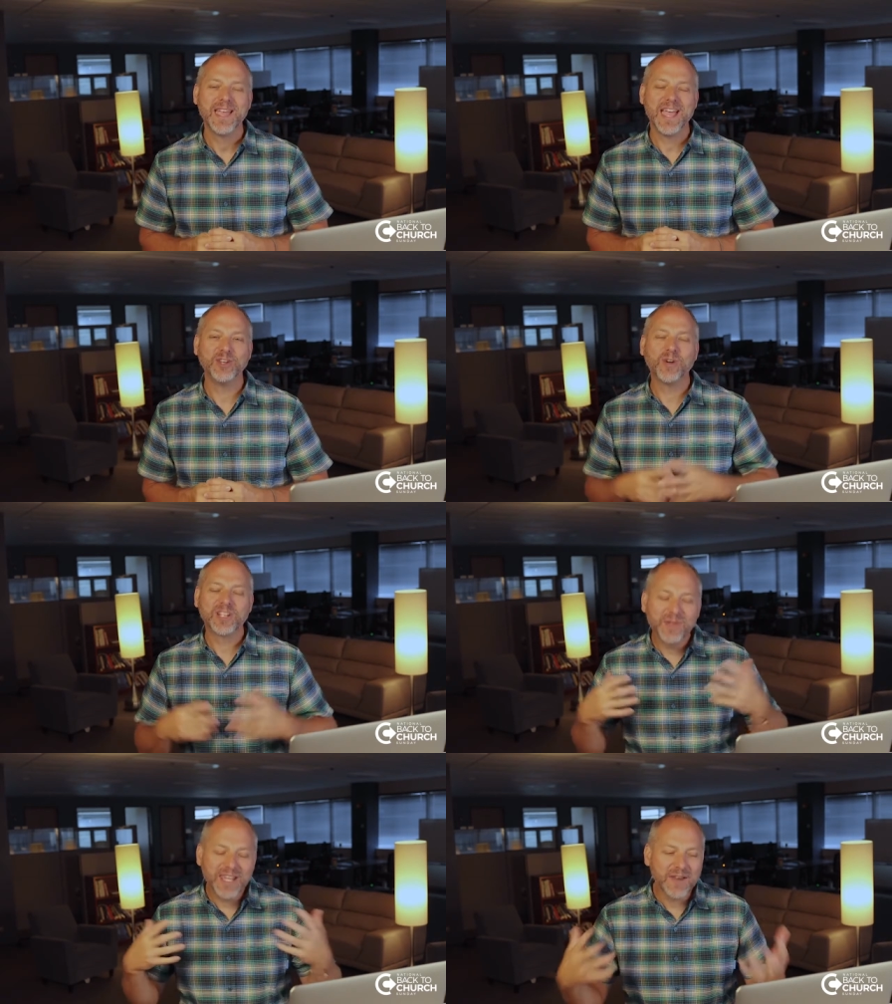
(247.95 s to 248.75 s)
and you want
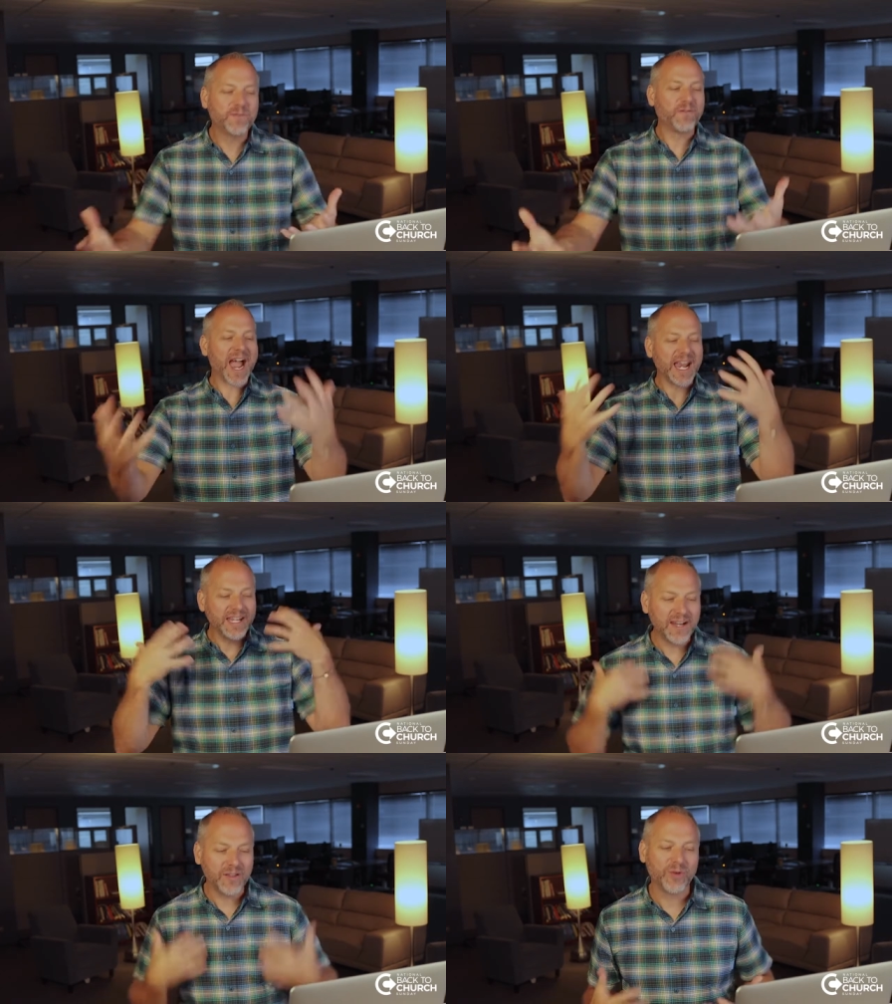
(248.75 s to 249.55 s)
to be
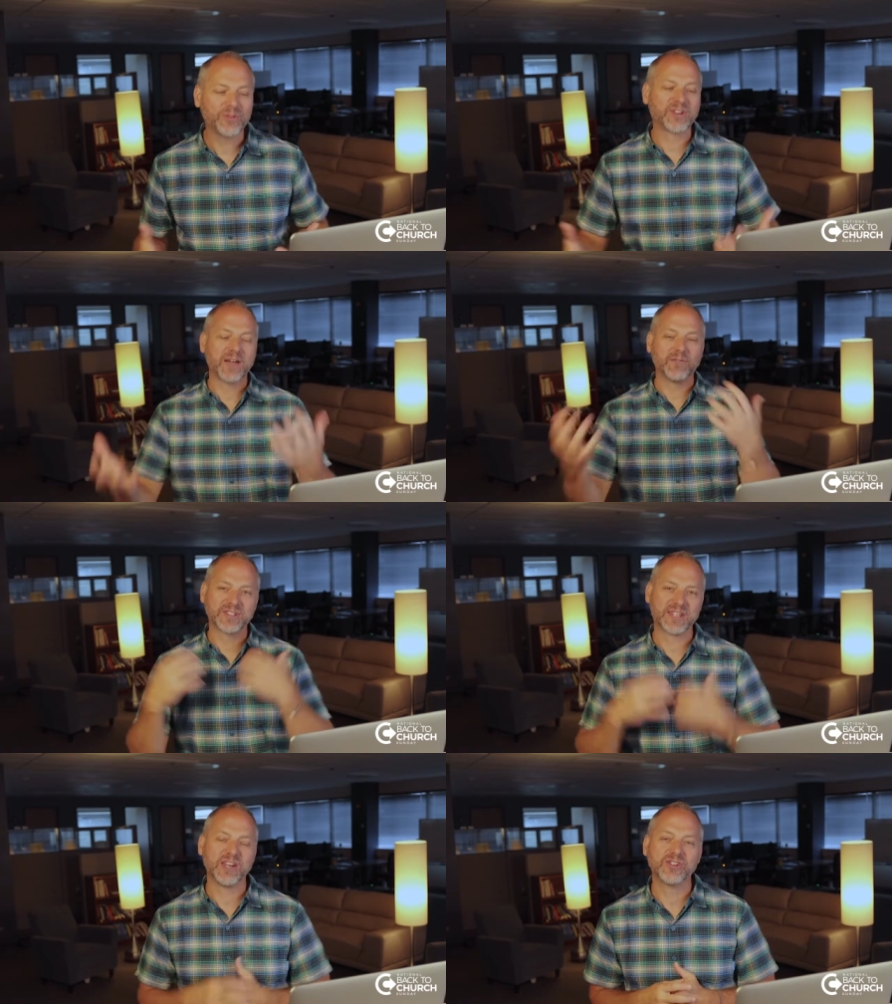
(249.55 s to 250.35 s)
inviting those
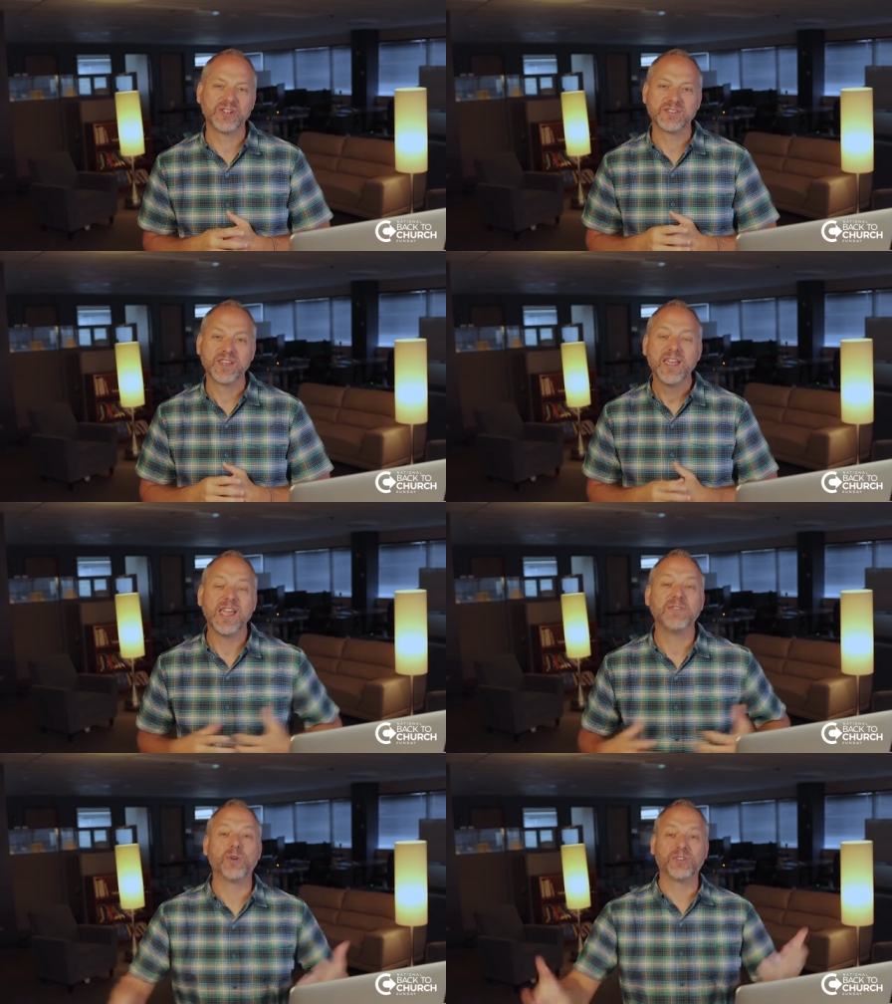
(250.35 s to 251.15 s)
conversations
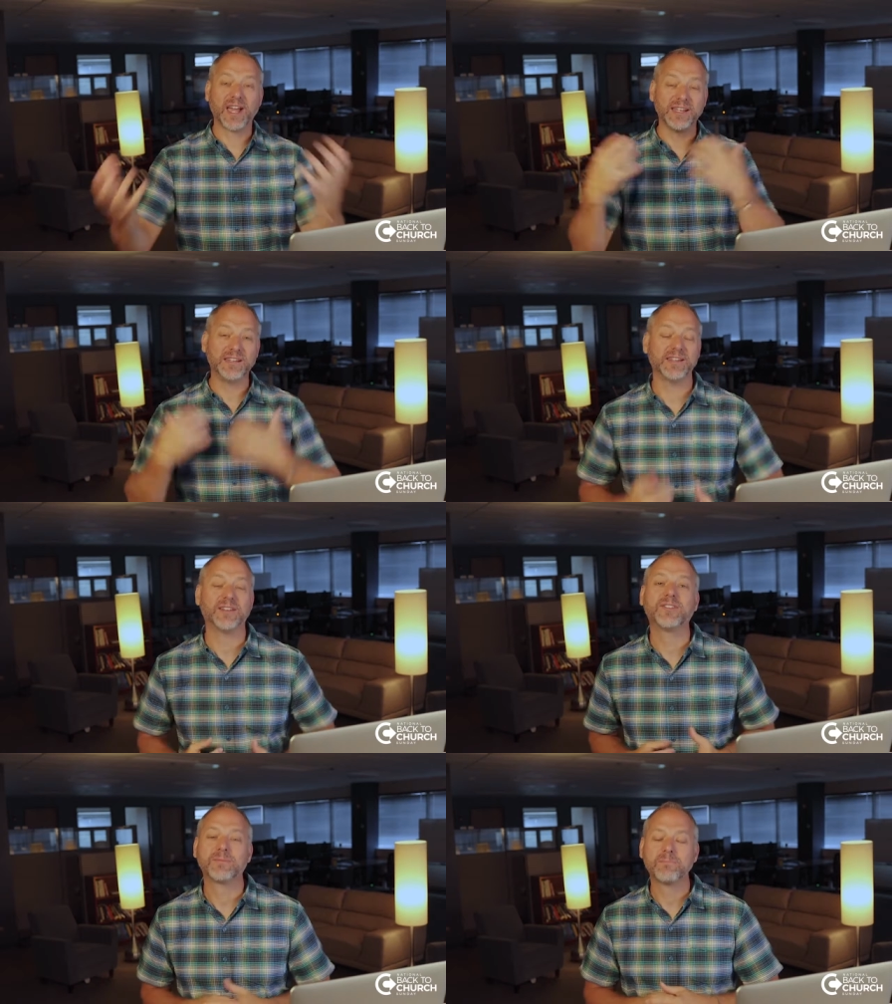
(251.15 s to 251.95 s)
and those
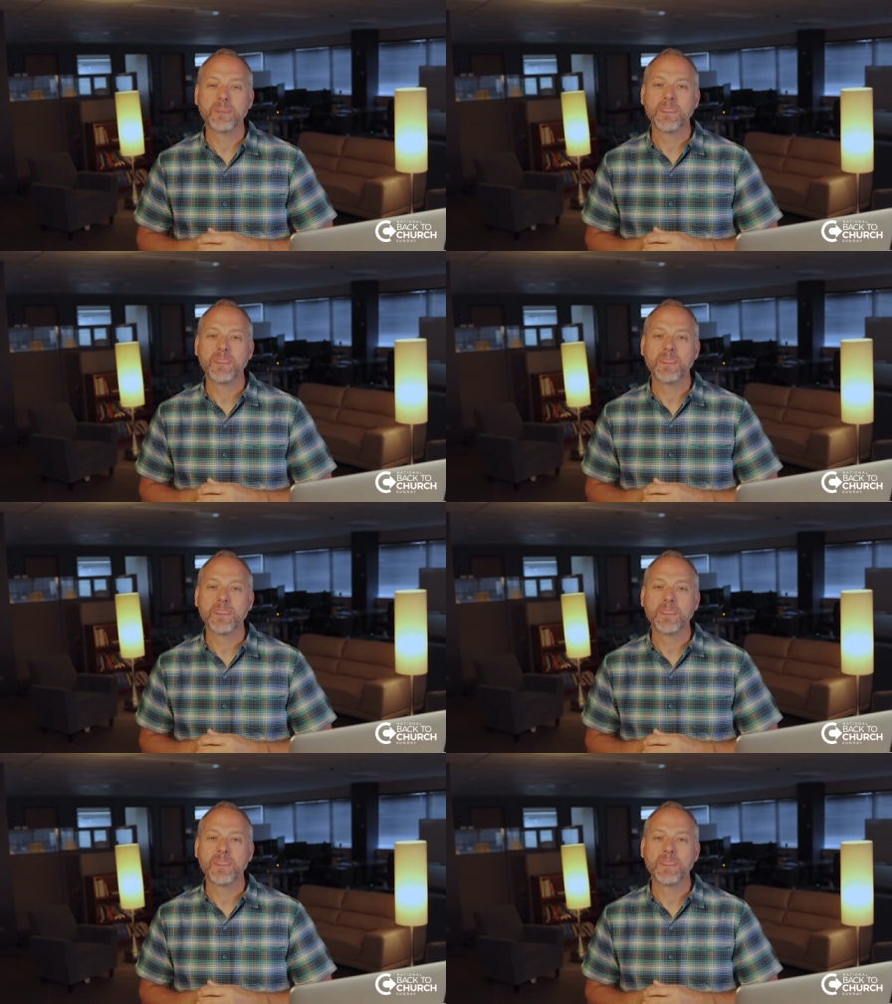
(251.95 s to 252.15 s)
ideas.